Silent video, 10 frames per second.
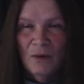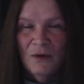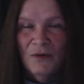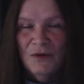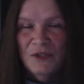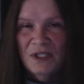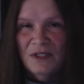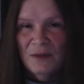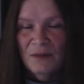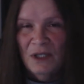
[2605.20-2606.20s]
If you see
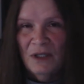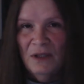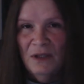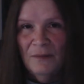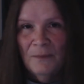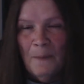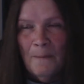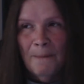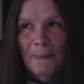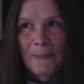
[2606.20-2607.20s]
something,
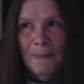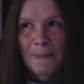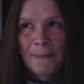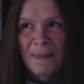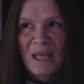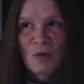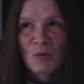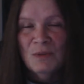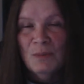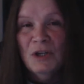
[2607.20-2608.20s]
it
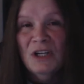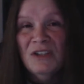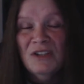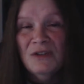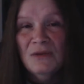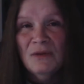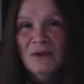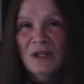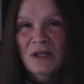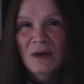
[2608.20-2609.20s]
was put into
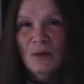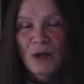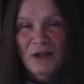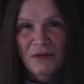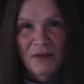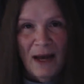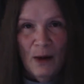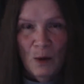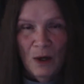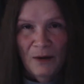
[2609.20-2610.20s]
the wheat
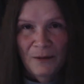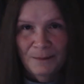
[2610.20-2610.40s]
flour.